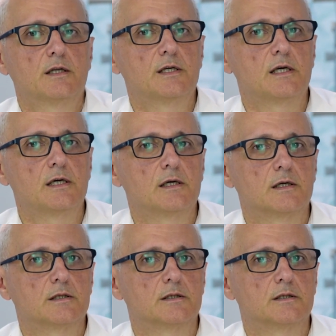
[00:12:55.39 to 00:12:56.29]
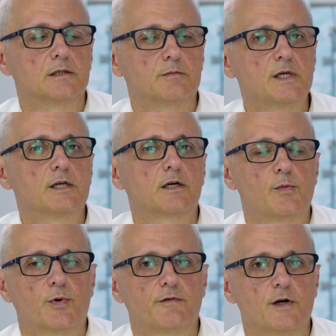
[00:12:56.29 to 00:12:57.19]
the medical
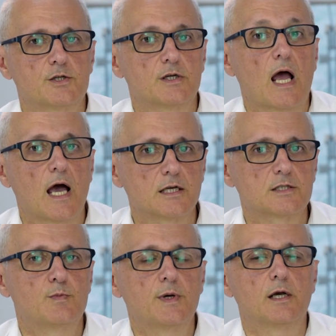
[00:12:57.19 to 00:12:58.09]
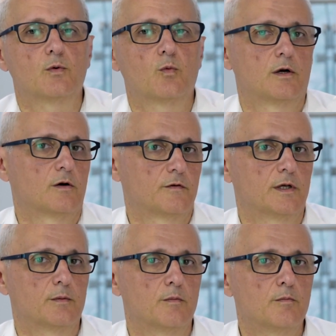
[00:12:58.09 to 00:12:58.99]
profession has been one of
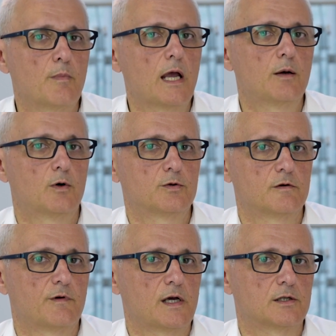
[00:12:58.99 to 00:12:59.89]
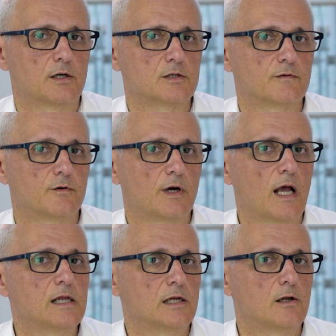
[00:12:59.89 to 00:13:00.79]
the main motivators for
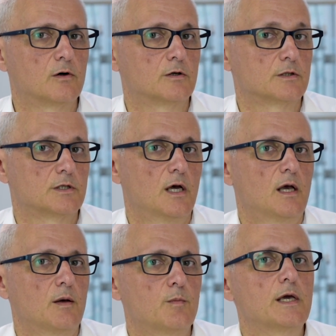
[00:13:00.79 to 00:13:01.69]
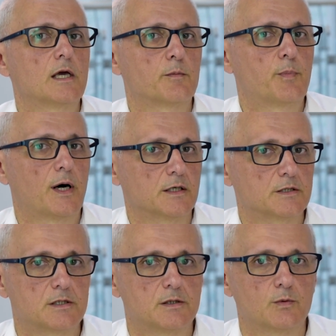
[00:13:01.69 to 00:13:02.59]
healthy laws being
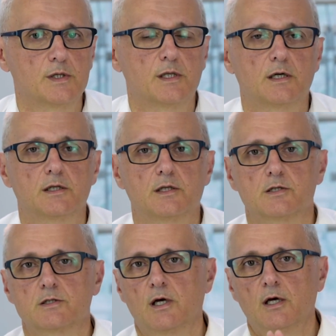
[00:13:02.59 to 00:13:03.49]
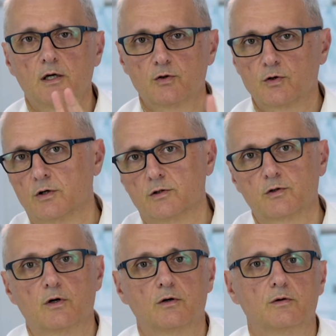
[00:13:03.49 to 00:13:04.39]
passed, whether it is to
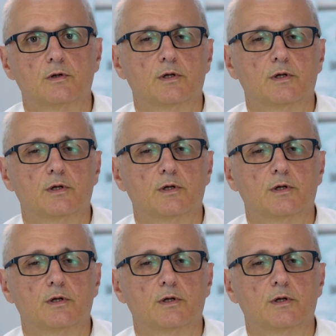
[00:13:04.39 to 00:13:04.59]
control